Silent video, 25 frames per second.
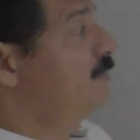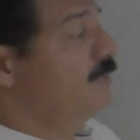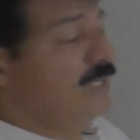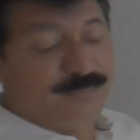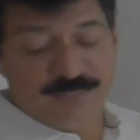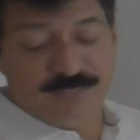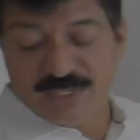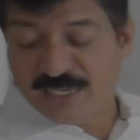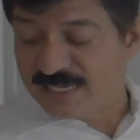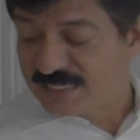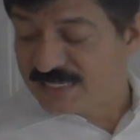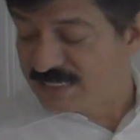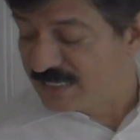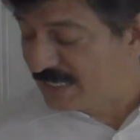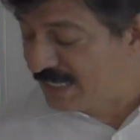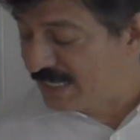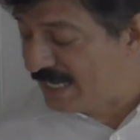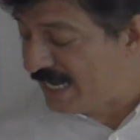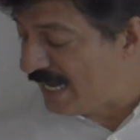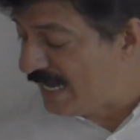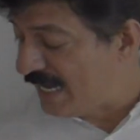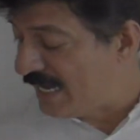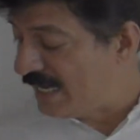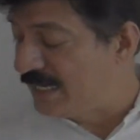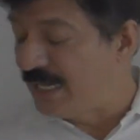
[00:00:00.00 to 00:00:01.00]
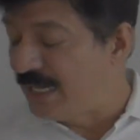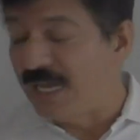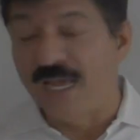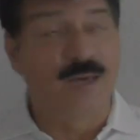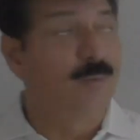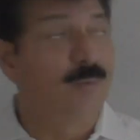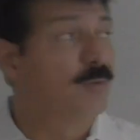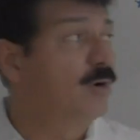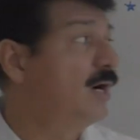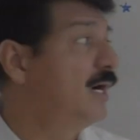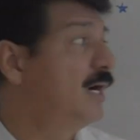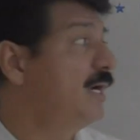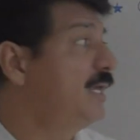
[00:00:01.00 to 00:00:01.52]
may be asked, can a
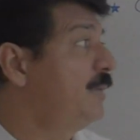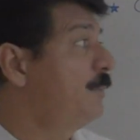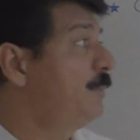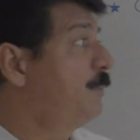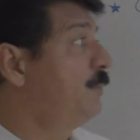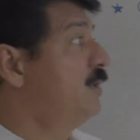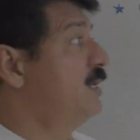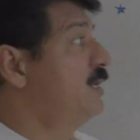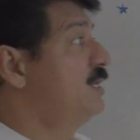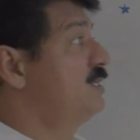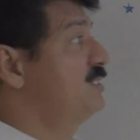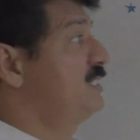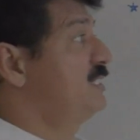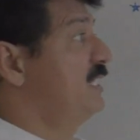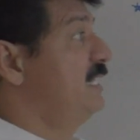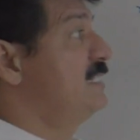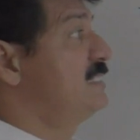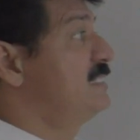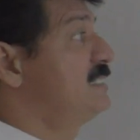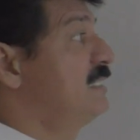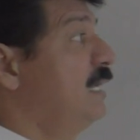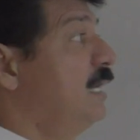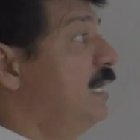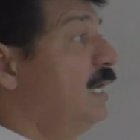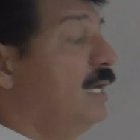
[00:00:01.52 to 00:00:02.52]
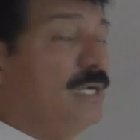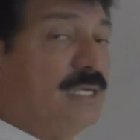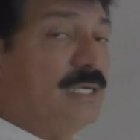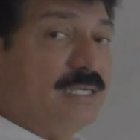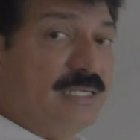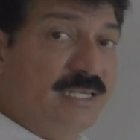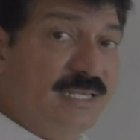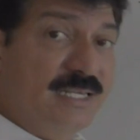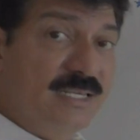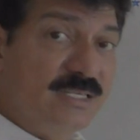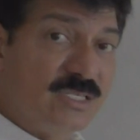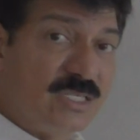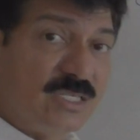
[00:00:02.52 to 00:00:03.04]
body possess
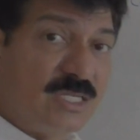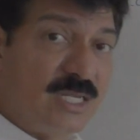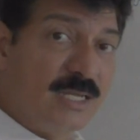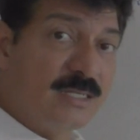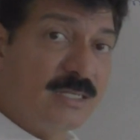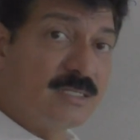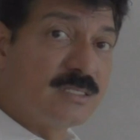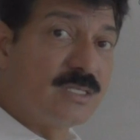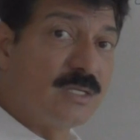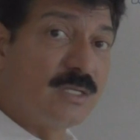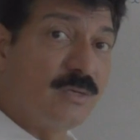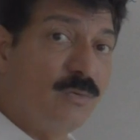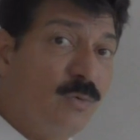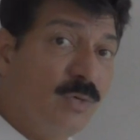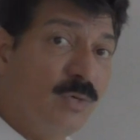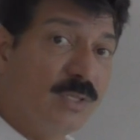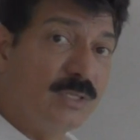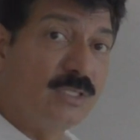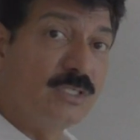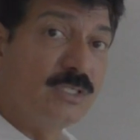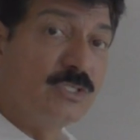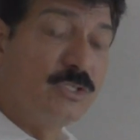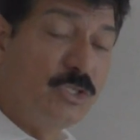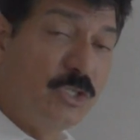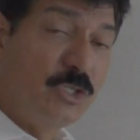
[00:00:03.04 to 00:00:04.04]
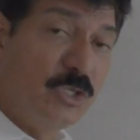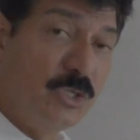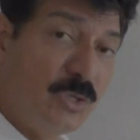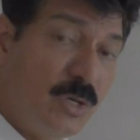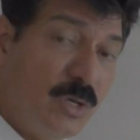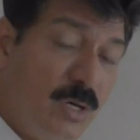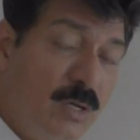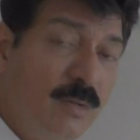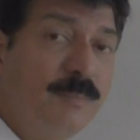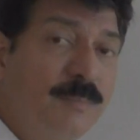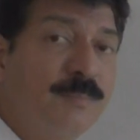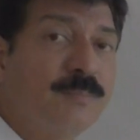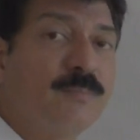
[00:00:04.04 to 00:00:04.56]
distance with
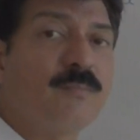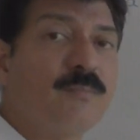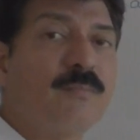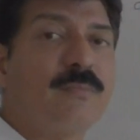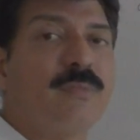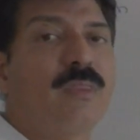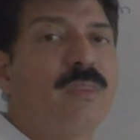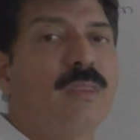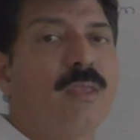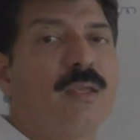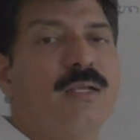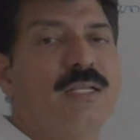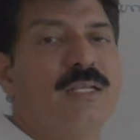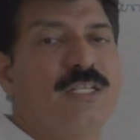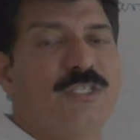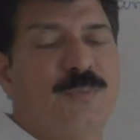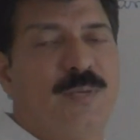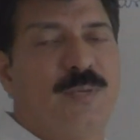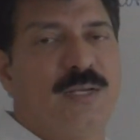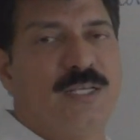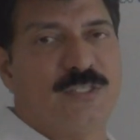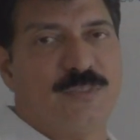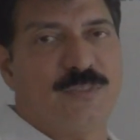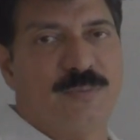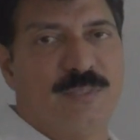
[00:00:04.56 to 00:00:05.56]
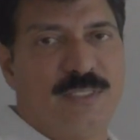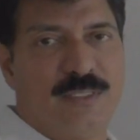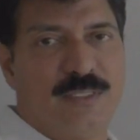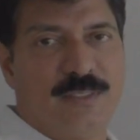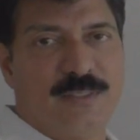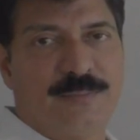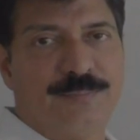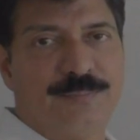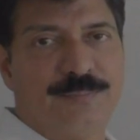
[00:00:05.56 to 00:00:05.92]
zero displacement?